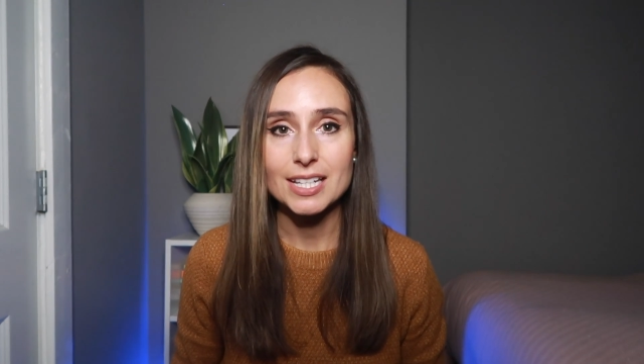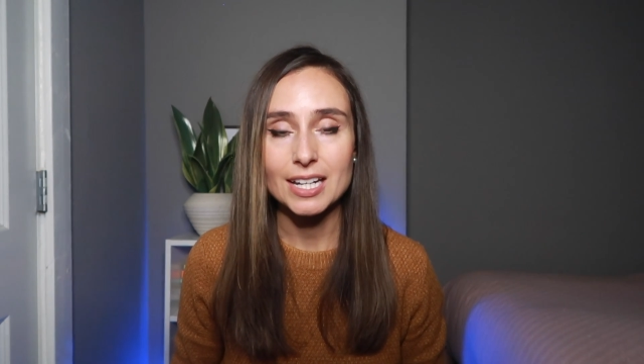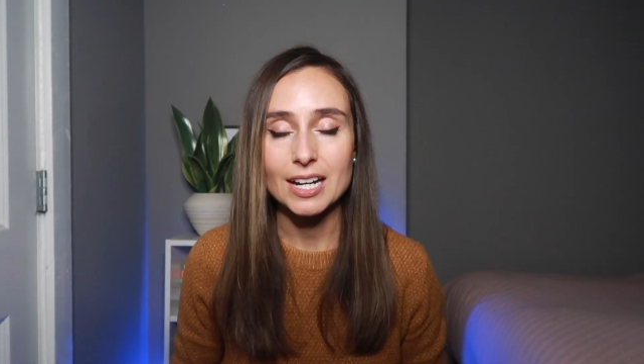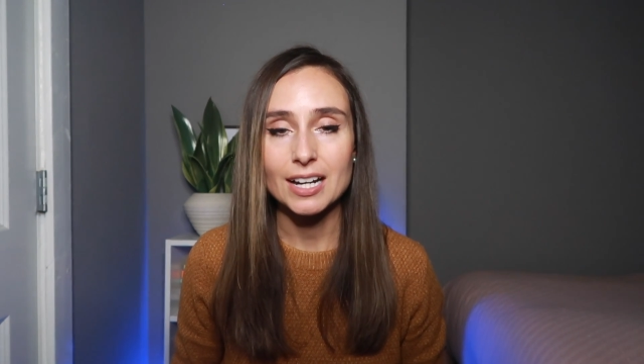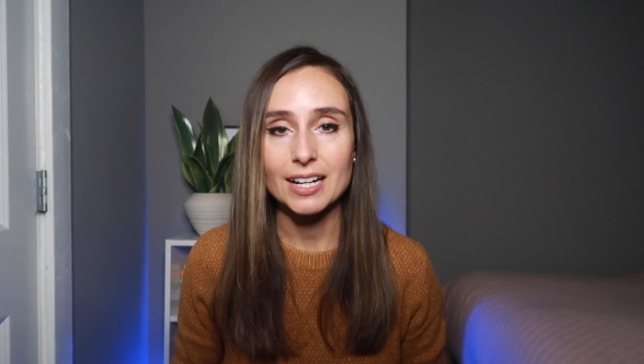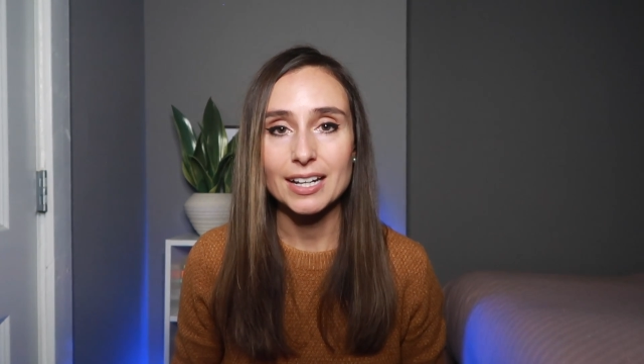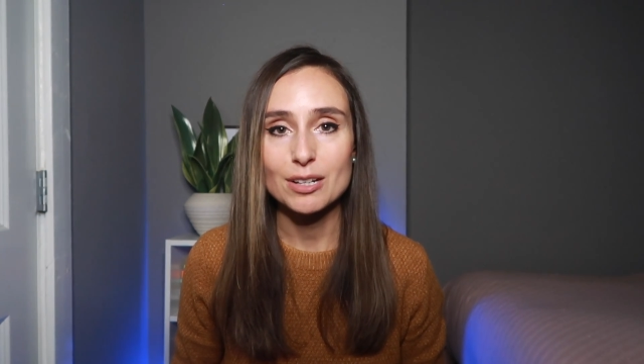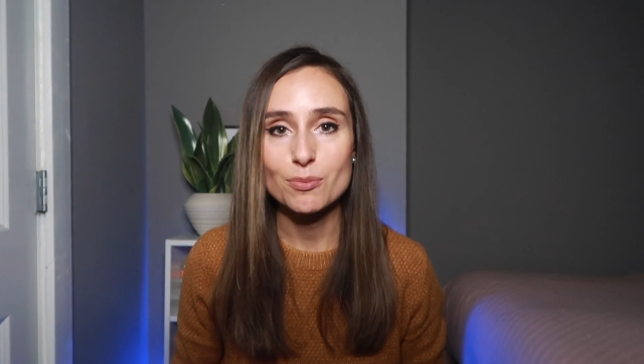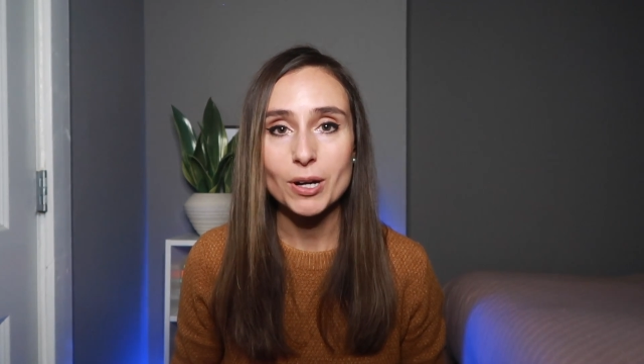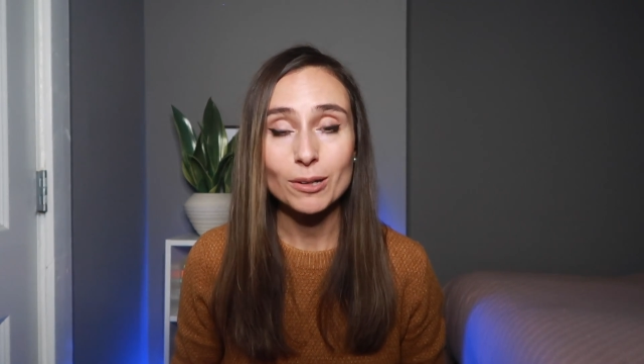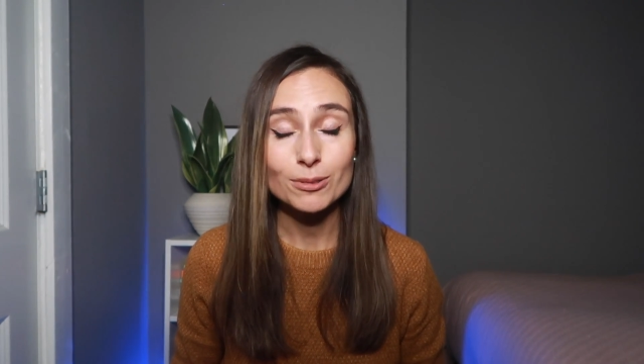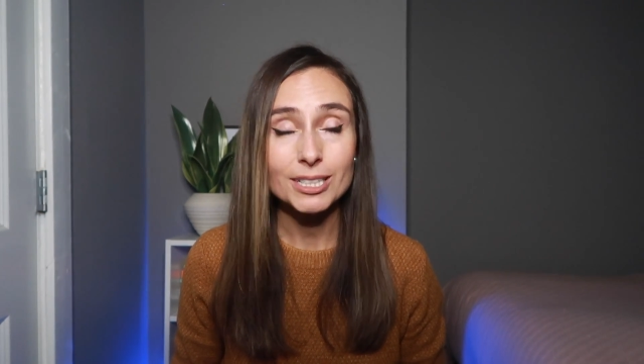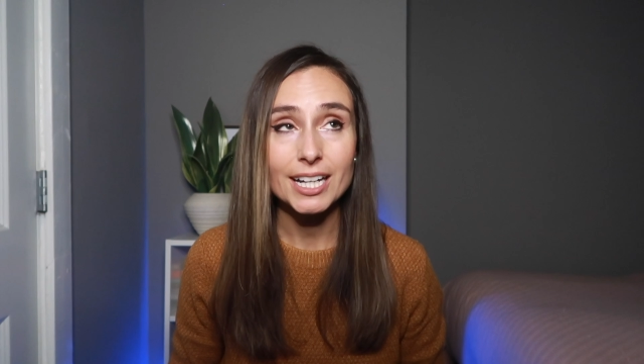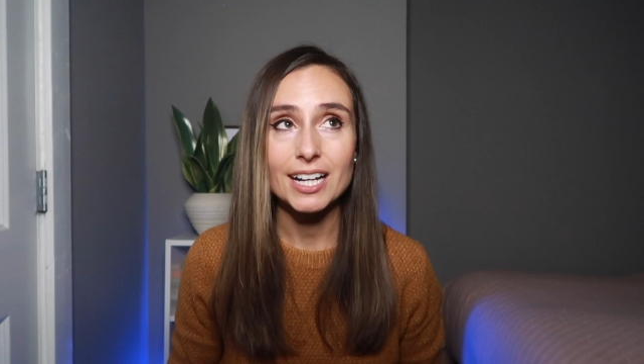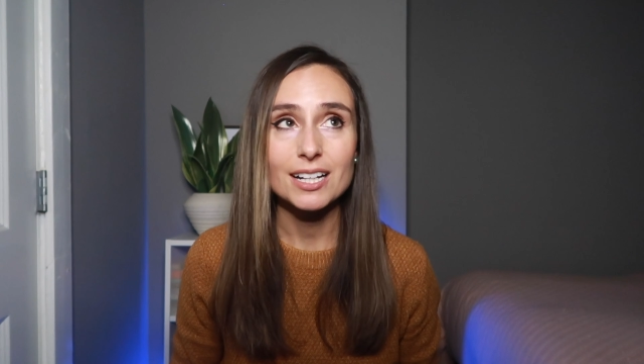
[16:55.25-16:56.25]
that I
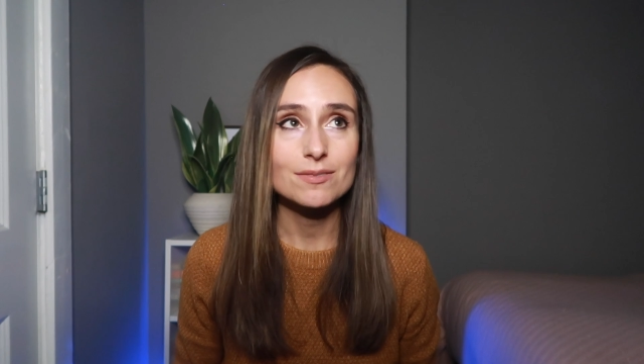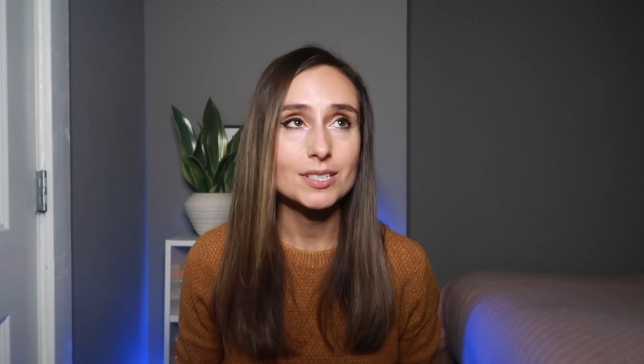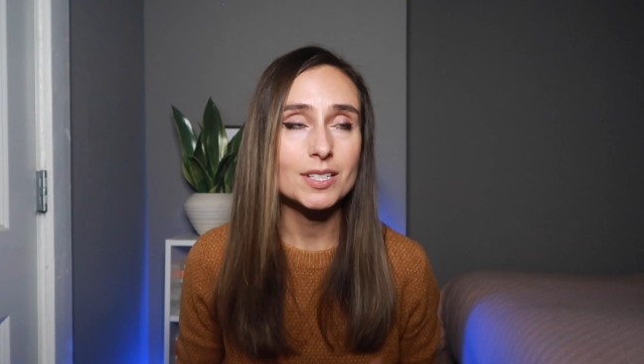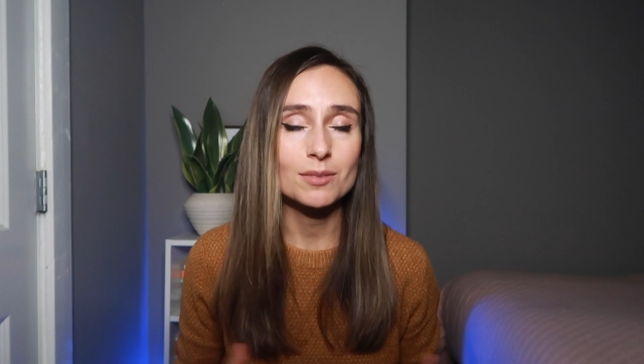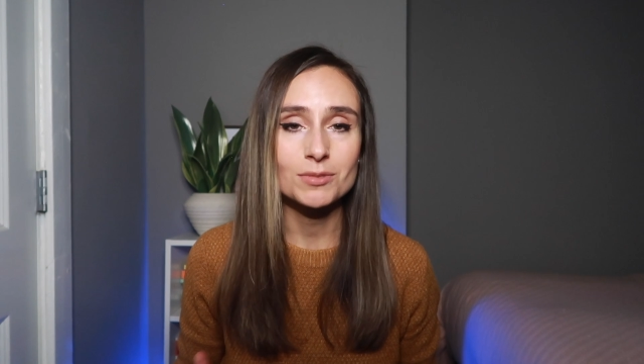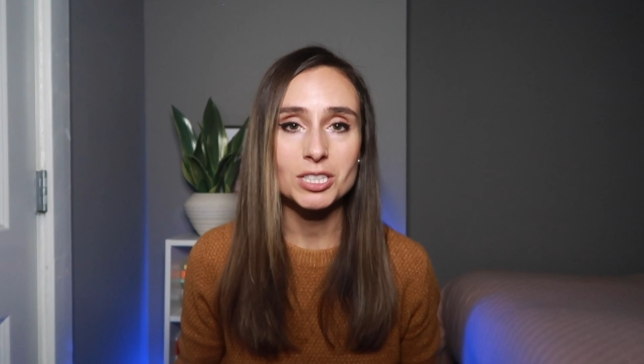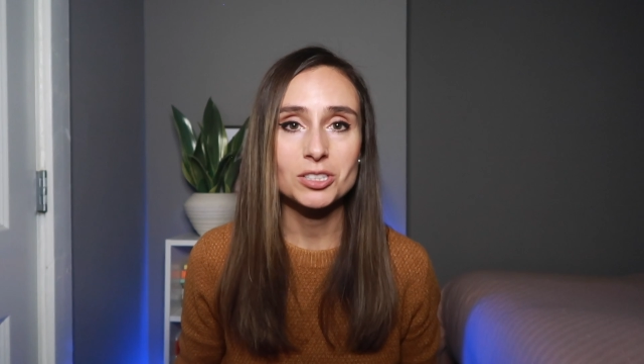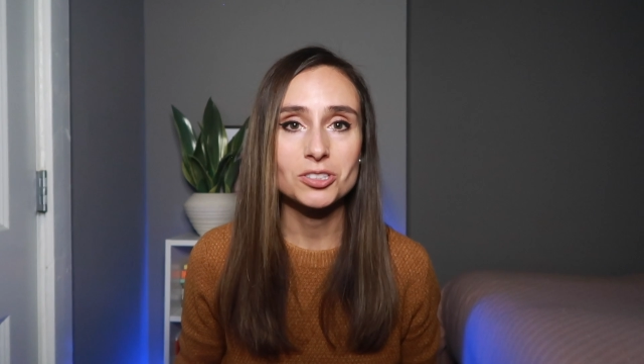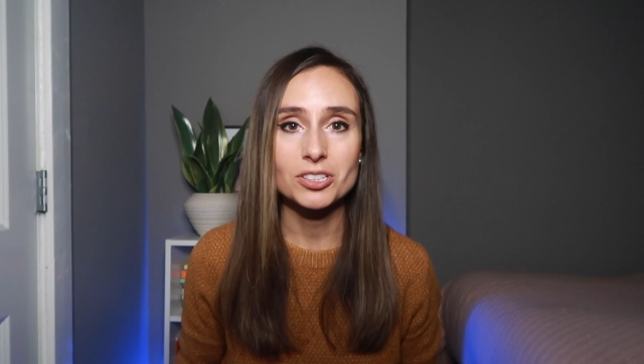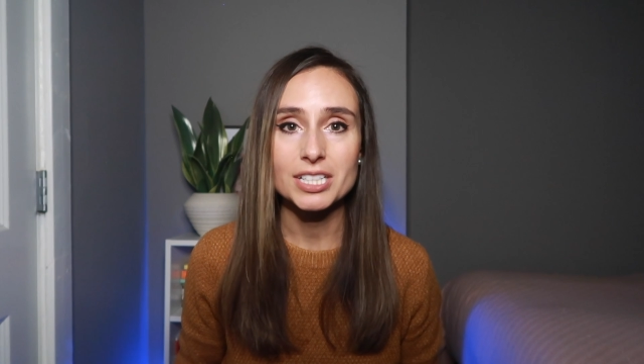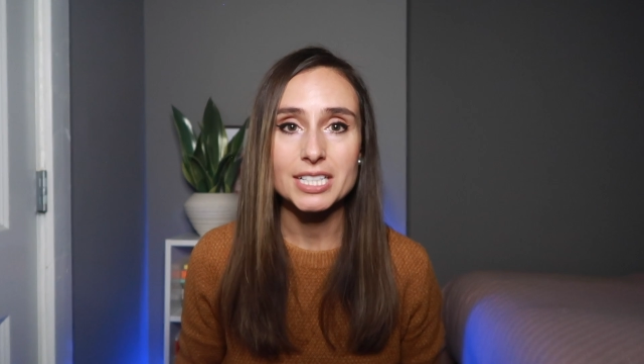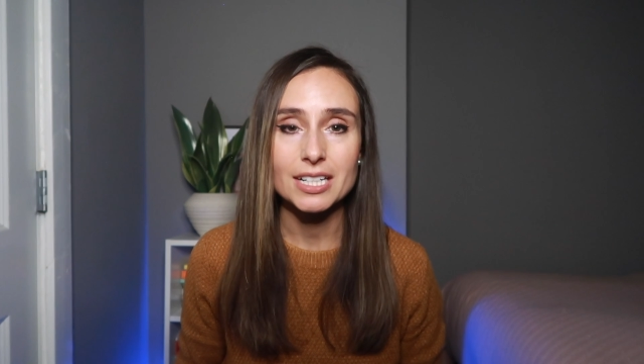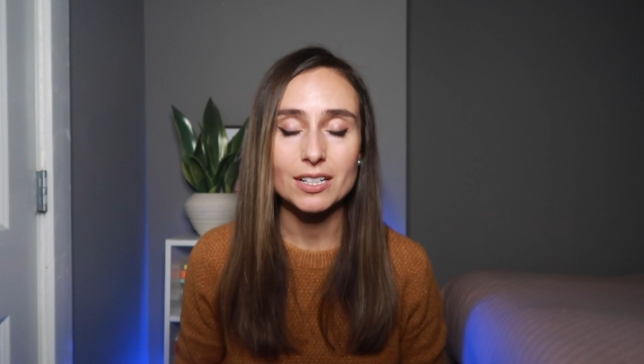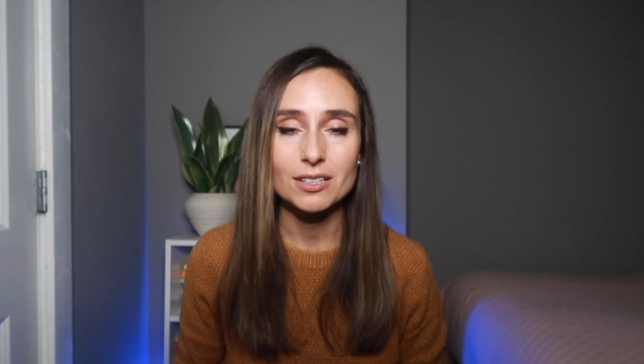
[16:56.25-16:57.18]
probably have some degree